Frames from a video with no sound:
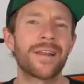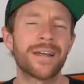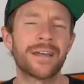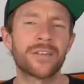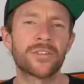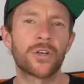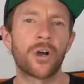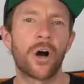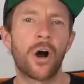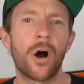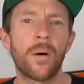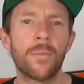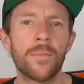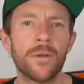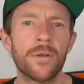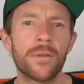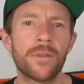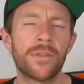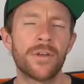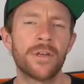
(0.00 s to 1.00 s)
less
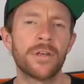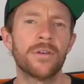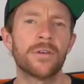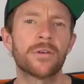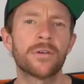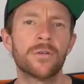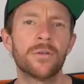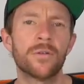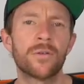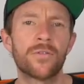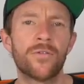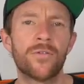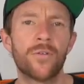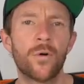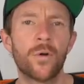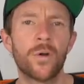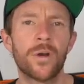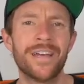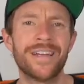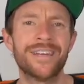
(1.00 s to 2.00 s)
common thing you could look
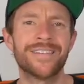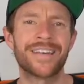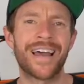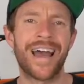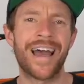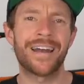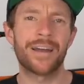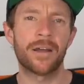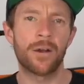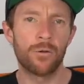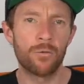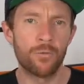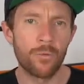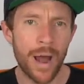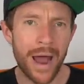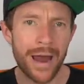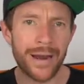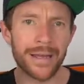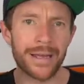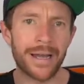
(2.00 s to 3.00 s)
for is an
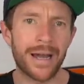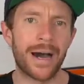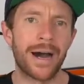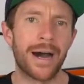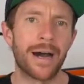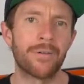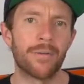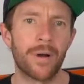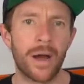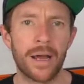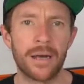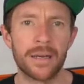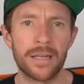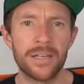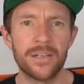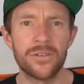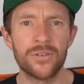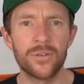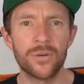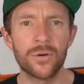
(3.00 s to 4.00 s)
erratic heart rate.
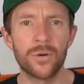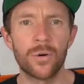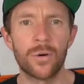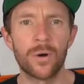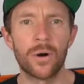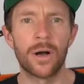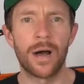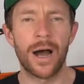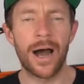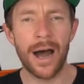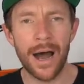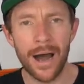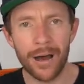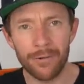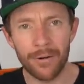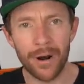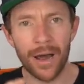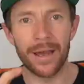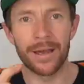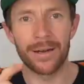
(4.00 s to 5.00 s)
Is your
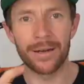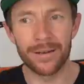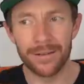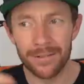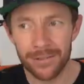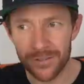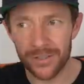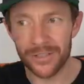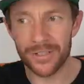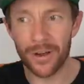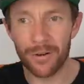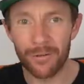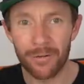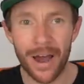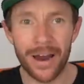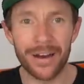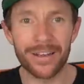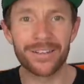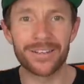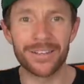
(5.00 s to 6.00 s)
heart rate just
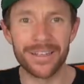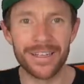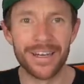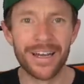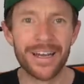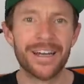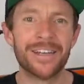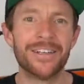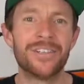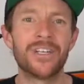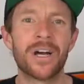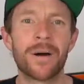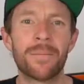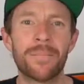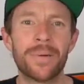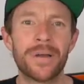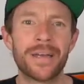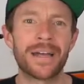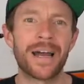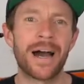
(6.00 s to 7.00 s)
erratically
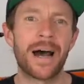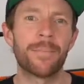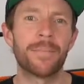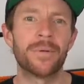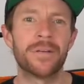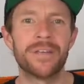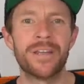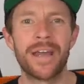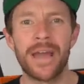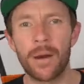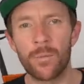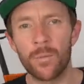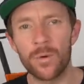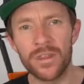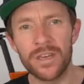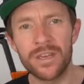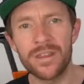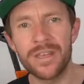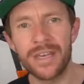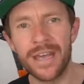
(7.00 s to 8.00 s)
jumping up and down
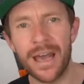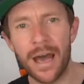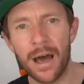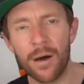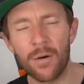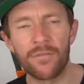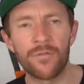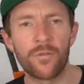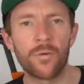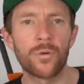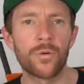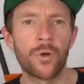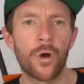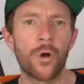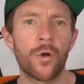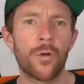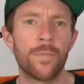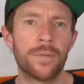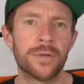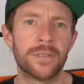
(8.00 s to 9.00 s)
within the hour for
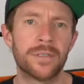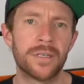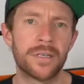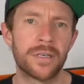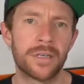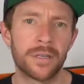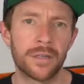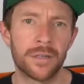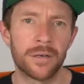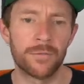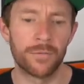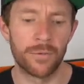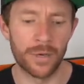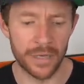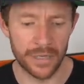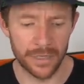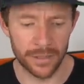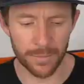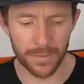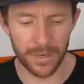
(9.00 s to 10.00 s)
no particular
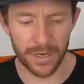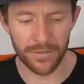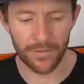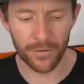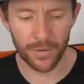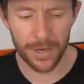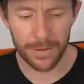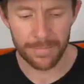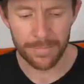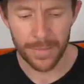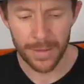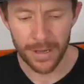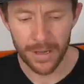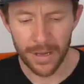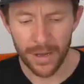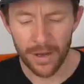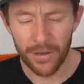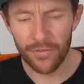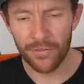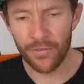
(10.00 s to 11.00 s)
reason? But if we
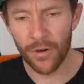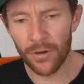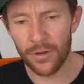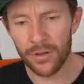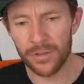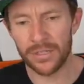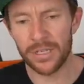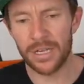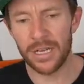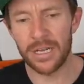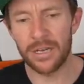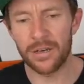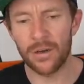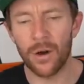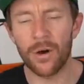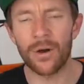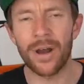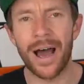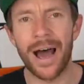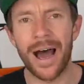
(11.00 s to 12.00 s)
focus in
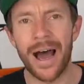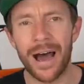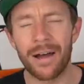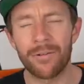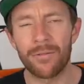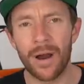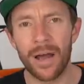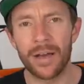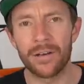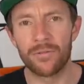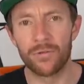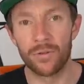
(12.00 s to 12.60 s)
on heart rate